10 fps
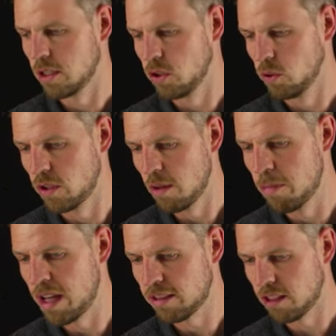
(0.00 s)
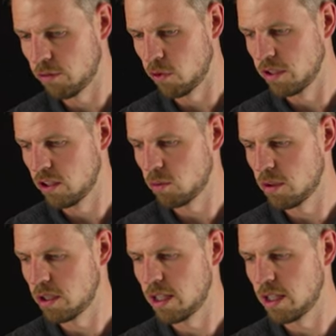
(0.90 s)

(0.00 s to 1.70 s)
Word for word: use a basis for this one